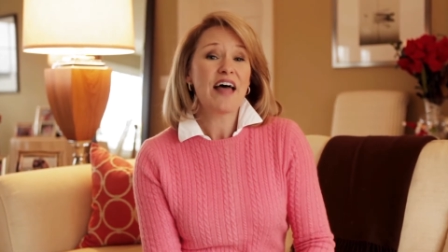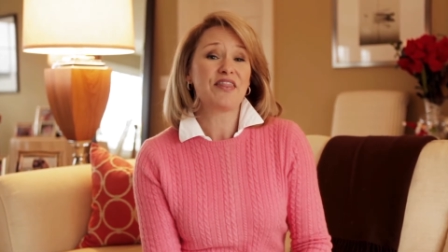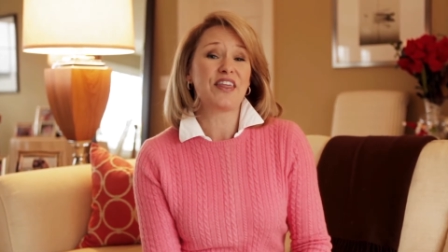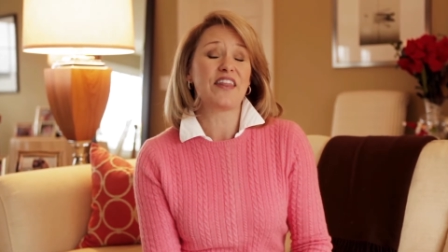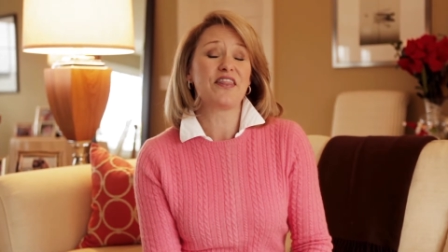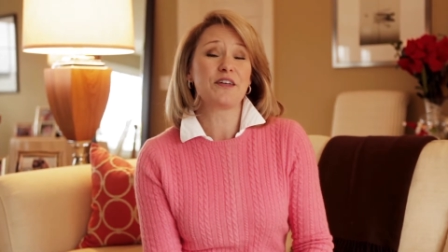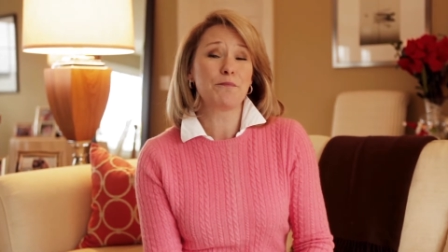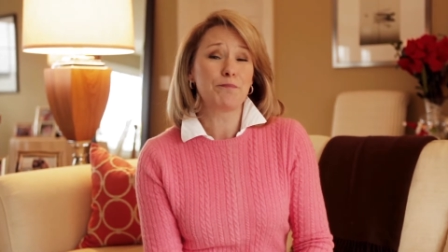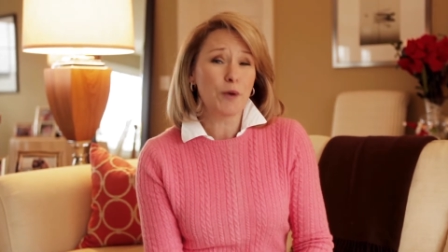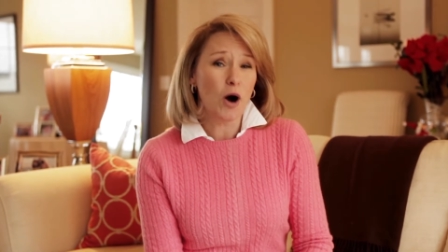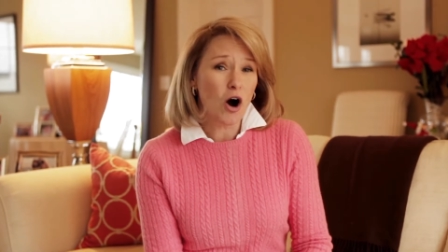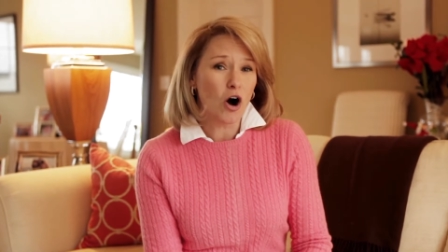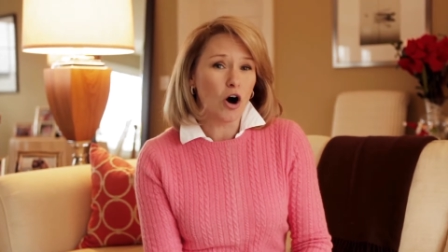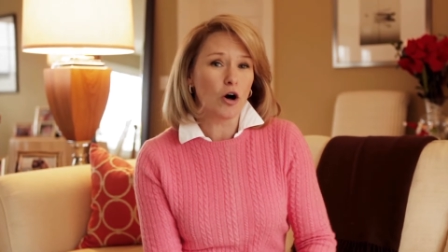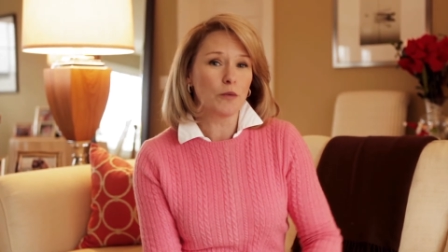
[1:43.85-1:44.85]
that the
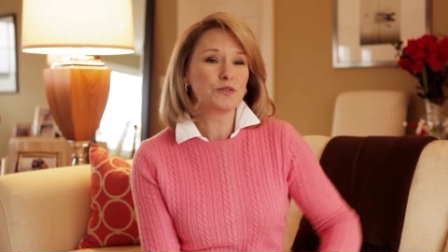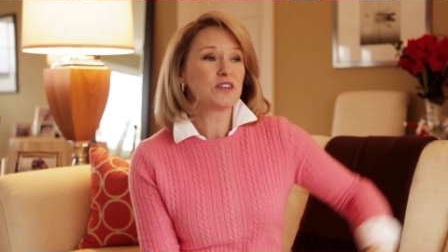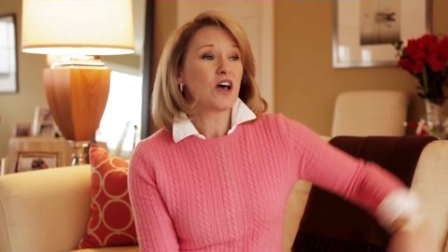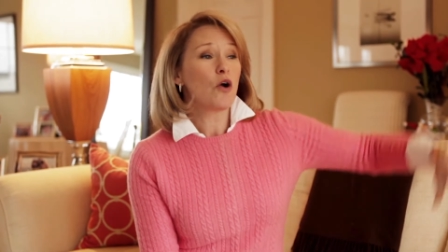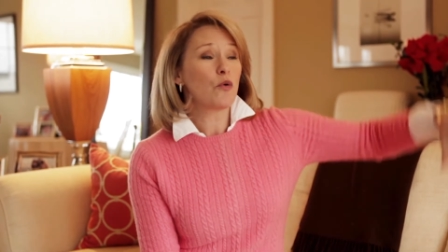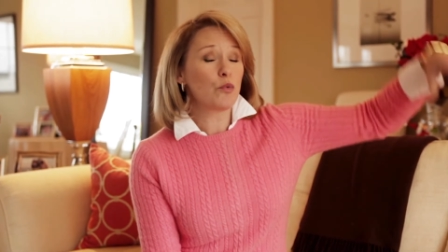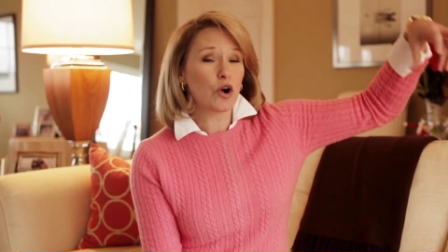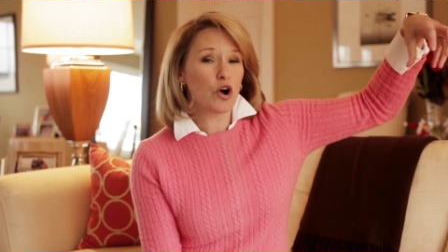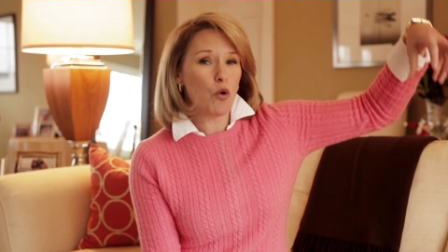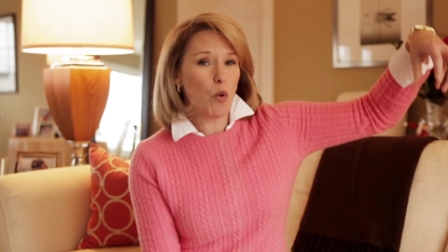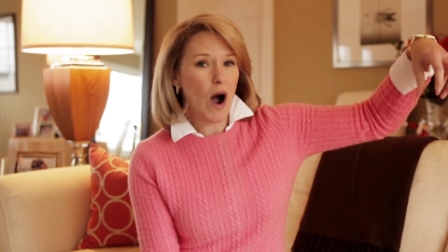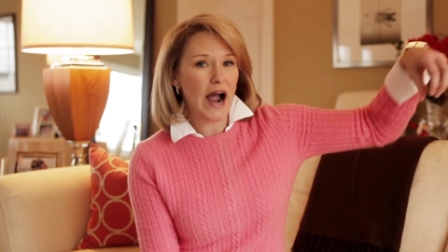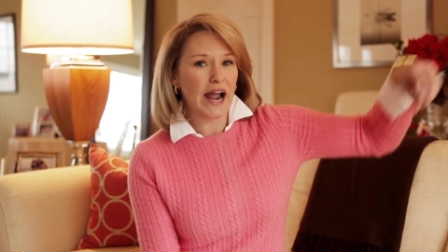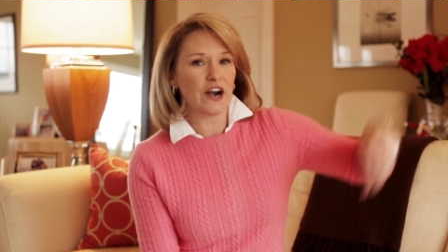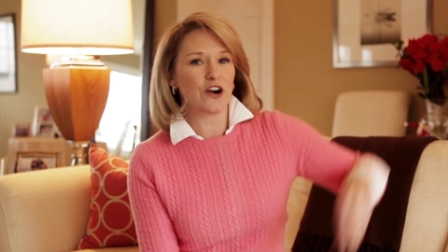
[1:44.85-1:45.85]
bulbs
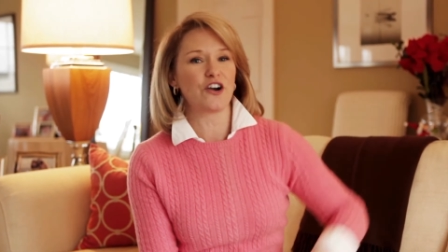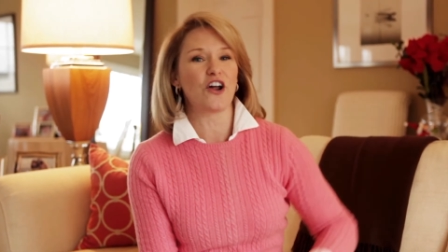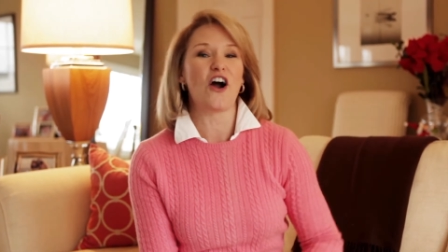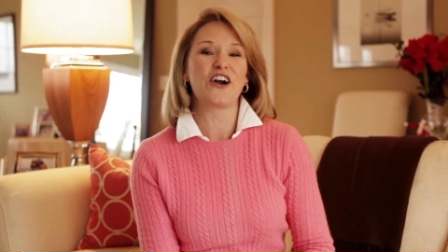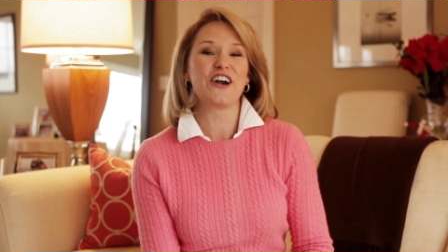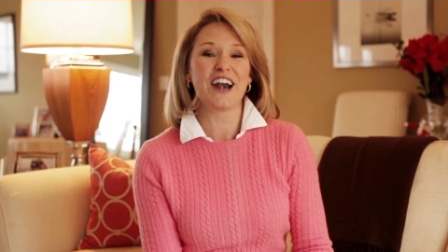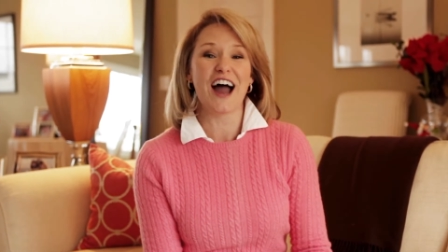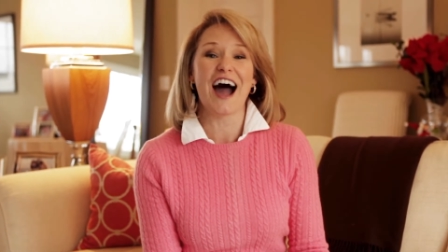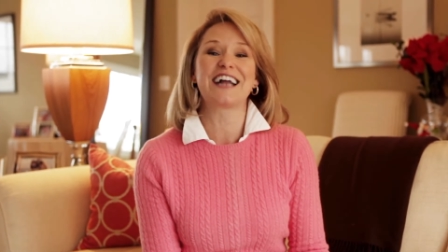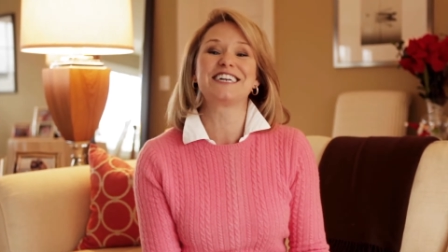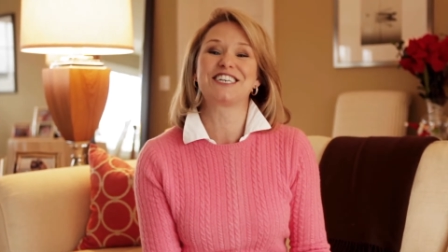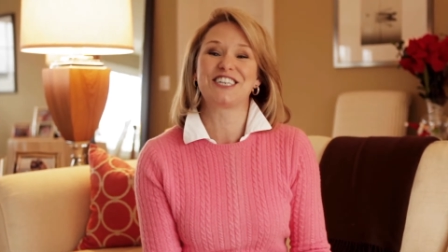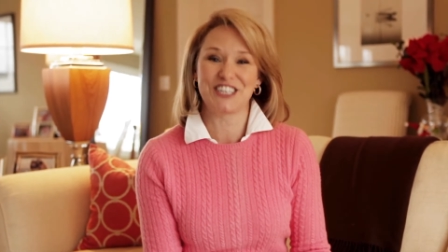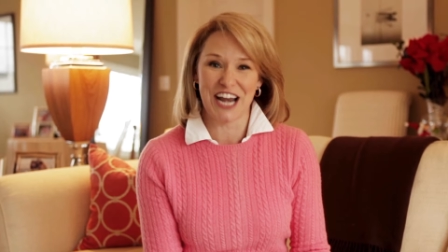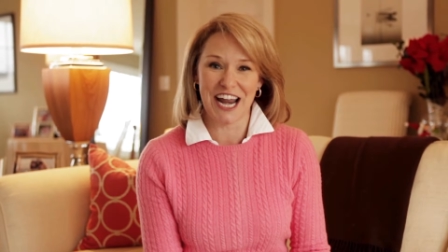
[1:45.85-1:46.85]
required are not
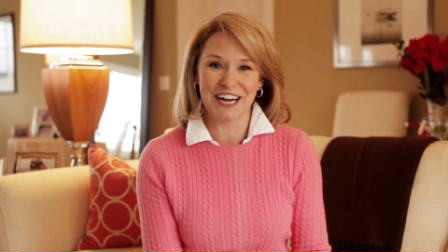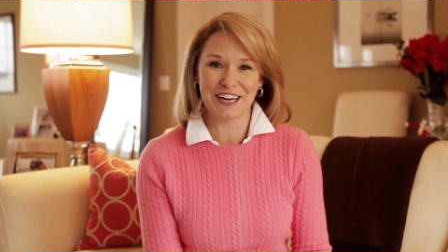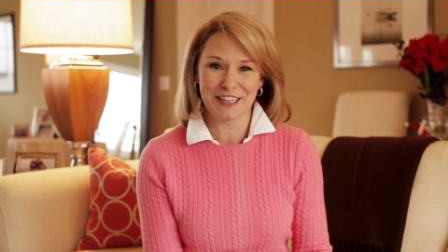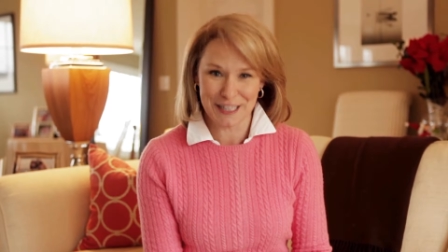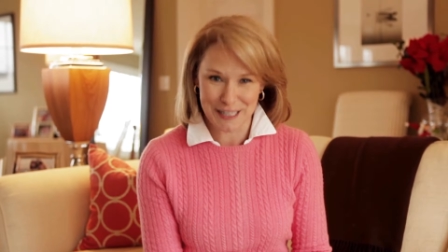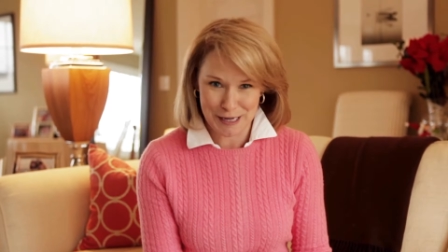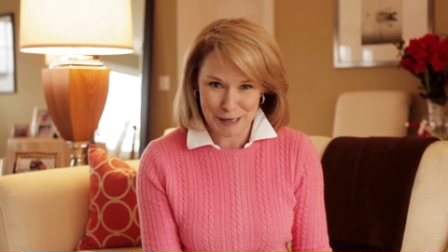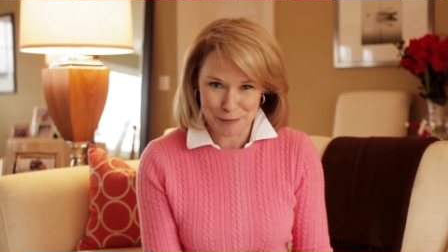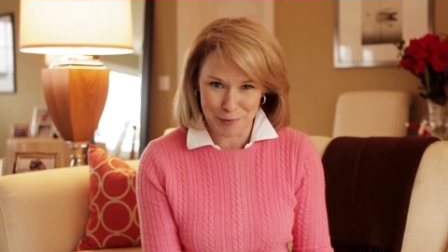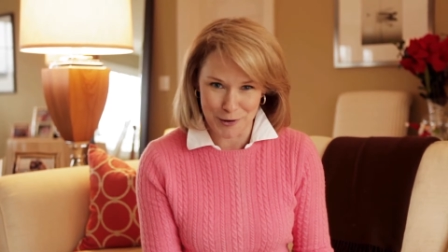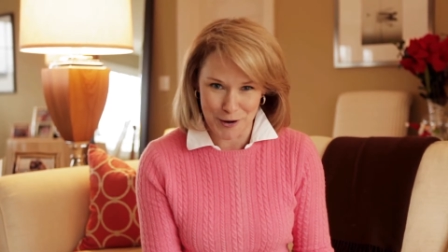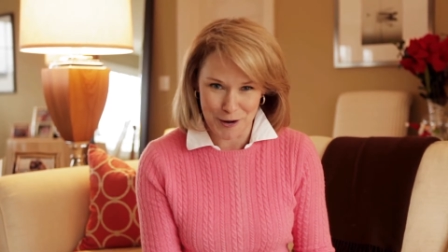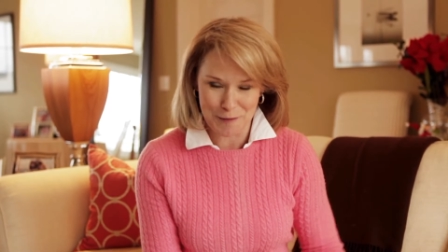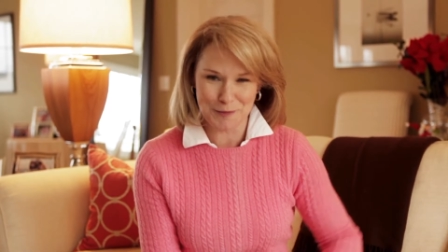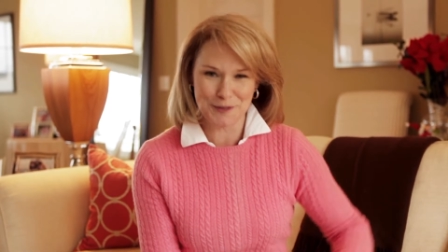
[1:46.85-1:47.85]
chandelier
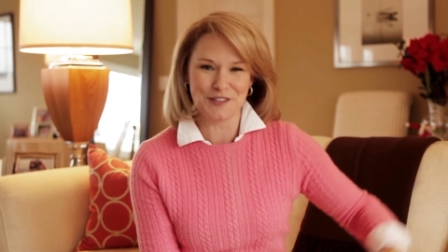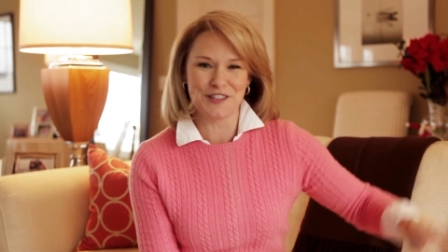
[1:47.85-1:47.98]
bulbs.